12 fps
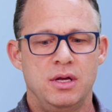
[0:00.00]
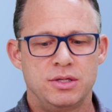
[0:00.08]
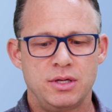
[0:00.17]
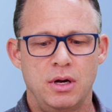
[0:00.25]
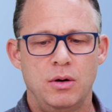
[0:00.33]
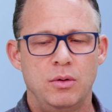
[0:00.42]

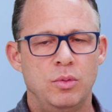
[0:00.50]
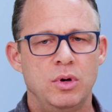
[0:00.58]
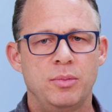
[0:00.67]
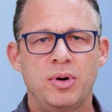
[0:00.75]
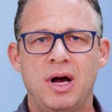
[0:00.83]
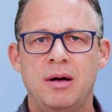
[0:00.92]
So
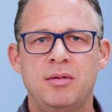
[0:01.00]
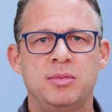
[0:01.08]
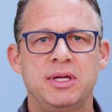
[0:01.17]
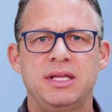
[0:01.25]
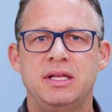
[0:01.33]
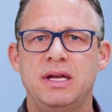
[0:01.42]
we'll
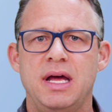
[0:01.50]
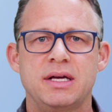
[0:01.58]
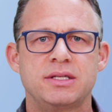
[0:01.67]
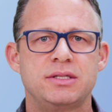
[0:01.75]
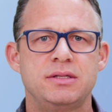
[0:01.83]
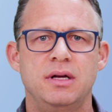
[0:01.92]
probably in the
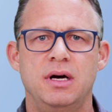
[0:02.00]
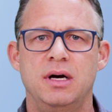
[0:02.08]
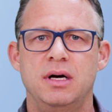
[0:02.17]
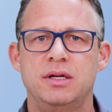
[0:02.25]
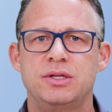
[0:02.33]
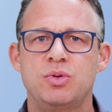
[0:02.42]
next
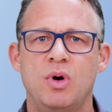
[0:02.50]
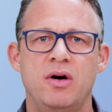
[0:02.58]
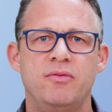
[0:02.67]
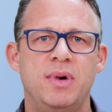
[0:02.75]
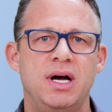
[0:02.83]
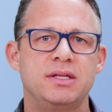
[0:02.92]

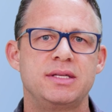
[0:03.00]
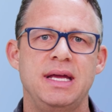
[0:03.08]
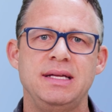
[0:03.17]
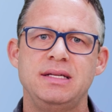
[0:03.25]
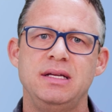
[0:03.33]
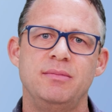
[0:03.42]
12 months,
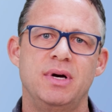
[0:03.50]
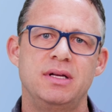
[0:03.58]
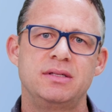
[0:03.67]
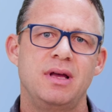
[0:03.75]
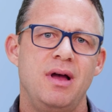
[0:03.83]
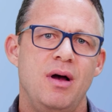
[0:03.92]
18
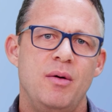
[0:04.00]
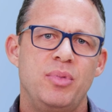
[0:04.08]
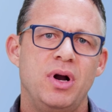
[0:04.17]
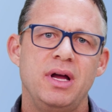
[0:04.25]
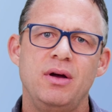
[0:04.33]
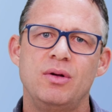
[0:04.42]
months,
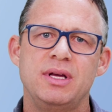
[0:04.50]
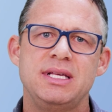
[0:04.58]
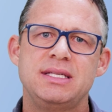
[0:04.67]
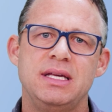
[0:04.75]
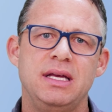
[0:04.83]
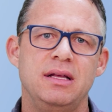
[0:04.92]
probably only
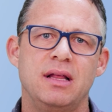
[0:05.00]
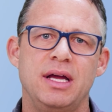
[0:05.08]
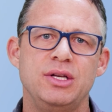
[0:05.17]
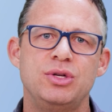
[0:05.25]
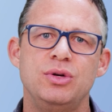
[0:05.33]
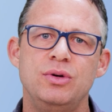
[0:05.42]
see
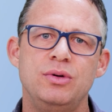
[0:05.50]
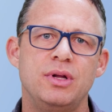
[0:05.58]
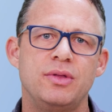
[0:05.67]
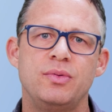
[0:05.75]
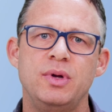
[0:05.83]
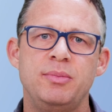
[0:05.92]
like 2 to
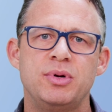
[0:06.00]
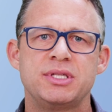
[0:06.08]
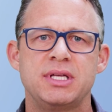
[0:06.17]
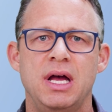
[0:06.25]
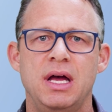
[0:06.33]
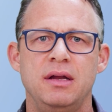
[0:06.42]

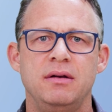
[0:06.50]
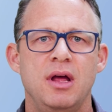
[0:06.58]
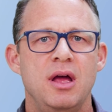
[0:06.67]
3%,